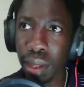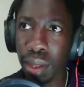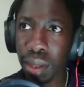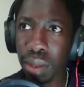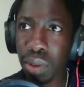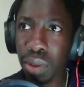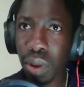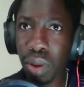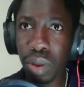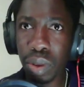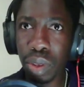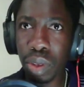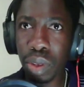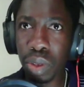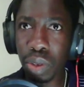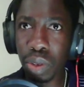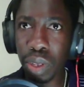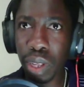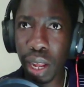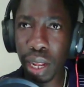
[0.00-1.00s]
So
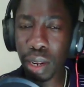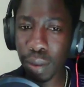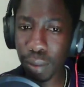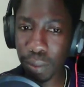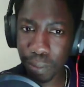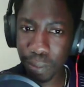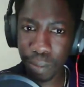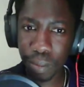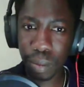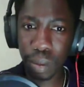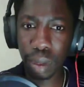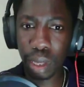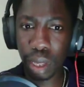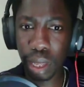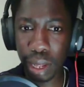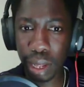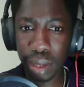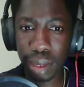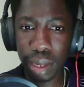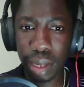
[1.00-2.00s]
you kind of
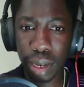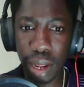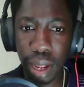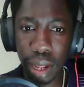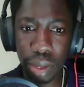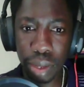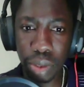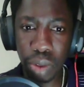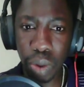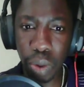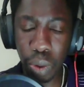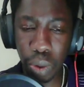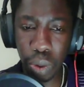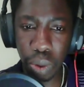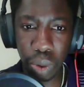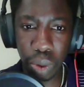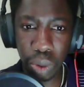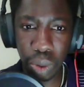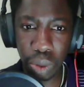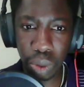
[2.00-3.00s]
hinted at your